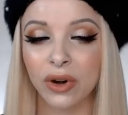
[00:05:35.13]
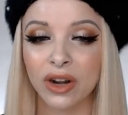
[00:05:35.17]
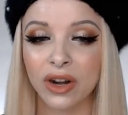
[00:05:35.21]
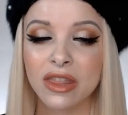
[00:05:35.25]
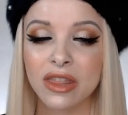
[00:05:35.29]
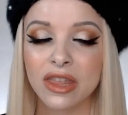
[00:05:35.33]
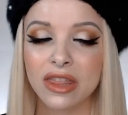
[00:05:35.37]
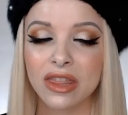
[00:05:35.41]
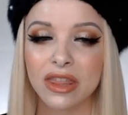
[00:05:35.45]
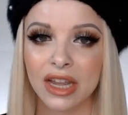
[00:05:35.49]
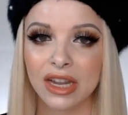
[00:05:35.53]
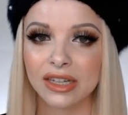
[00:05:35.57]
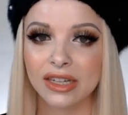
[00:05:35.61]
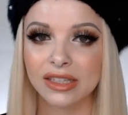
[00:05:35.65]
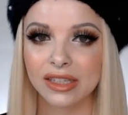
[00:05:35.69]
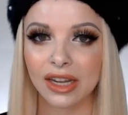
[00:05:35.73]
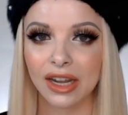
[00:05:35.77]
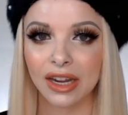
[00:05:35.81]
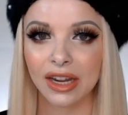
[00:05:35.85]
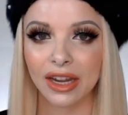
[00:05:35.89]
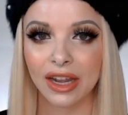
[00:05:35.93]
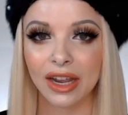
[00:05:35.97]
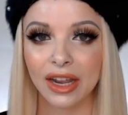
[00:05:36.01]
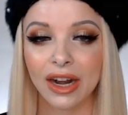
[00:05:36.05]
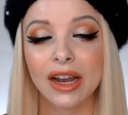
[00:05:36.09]
or any
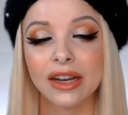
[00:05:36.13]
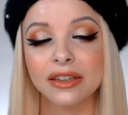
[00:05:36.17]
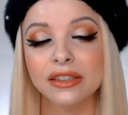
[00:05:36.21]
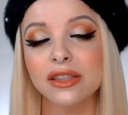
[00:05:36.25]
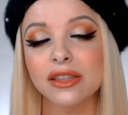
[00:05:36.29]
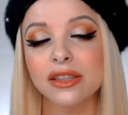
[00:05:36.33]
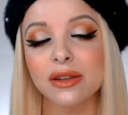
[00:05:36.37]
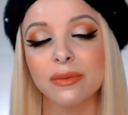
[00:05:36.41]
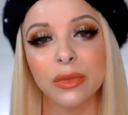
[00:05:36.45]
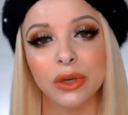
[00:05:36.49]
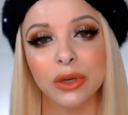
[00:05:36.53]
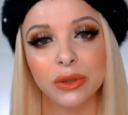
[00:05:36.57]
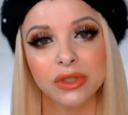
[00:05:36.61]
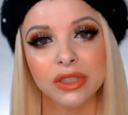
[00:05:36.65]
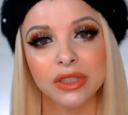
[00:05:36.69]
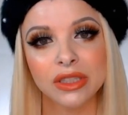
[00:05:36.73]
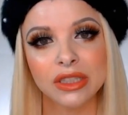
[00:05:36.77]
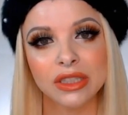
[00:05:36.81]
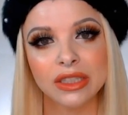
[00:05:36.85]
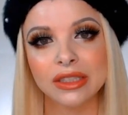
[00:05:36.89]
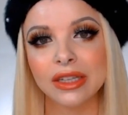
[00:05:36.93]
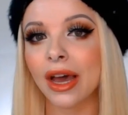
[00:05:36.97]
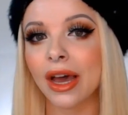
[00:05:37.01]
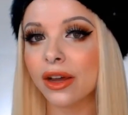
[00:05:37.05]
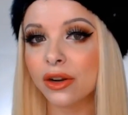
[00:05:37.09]
models in between
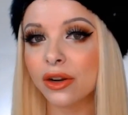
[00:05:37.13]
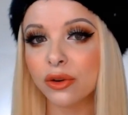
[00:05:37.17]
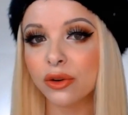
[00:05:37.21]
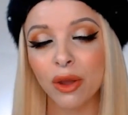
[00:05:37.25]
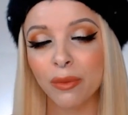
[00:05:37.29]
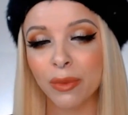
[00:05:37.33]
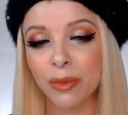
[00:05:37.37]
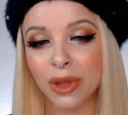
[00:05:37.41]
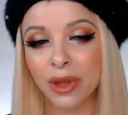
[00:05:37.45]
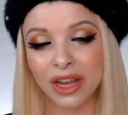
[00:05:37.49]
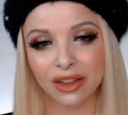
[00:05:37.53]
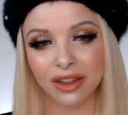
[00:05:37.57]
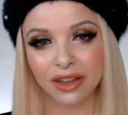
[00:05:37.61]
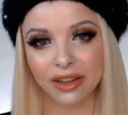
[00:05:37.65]
that. But yes,